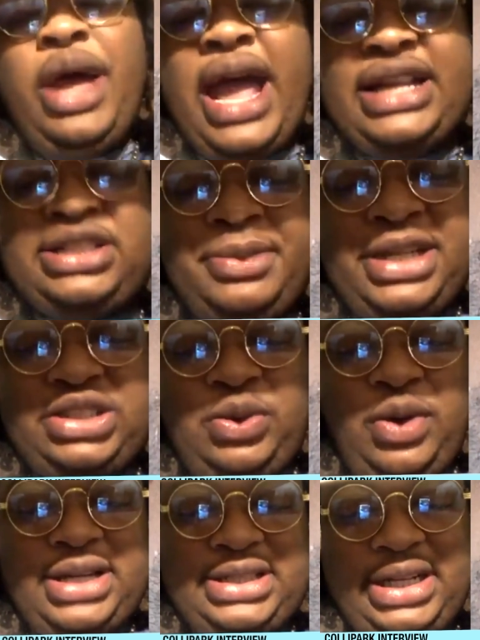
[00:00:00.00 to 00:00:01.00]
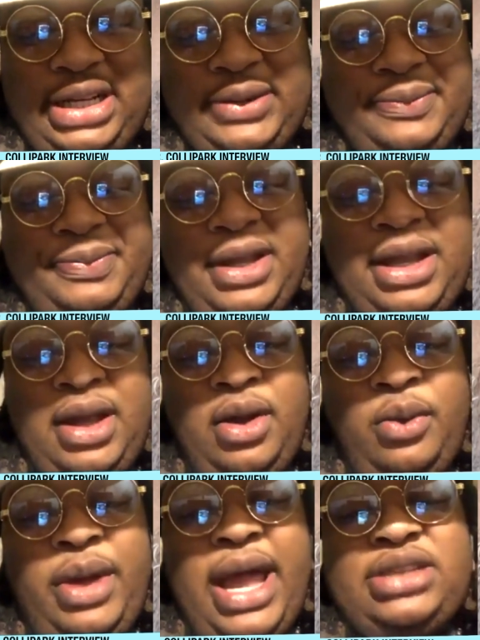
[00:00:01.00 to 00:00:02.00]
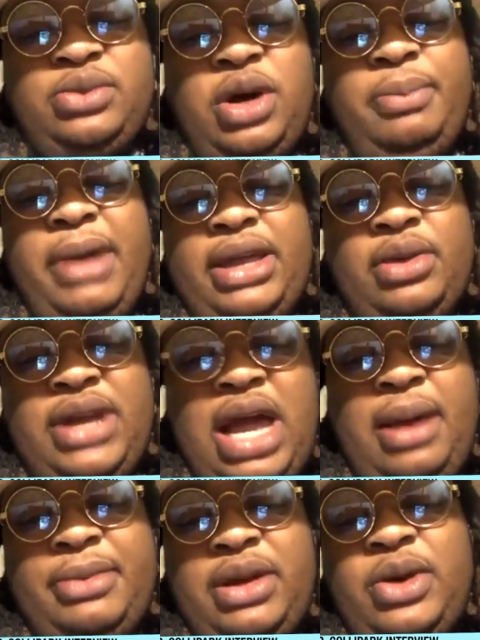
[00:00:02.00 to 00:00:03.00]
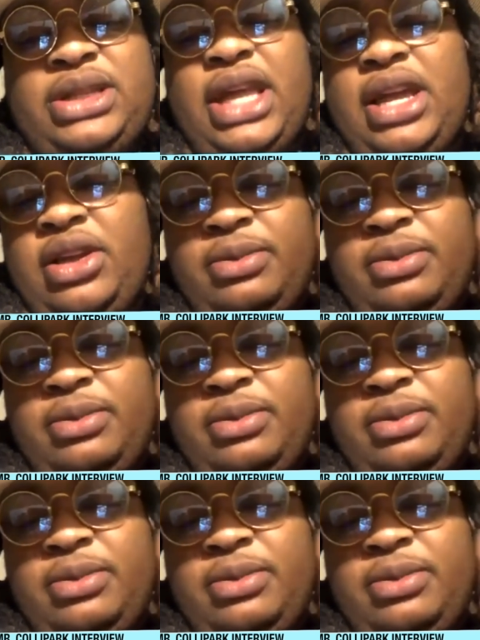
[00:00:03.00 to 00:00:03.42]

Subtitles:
ask them this question here. We ask them, what make you diamond? Like, what make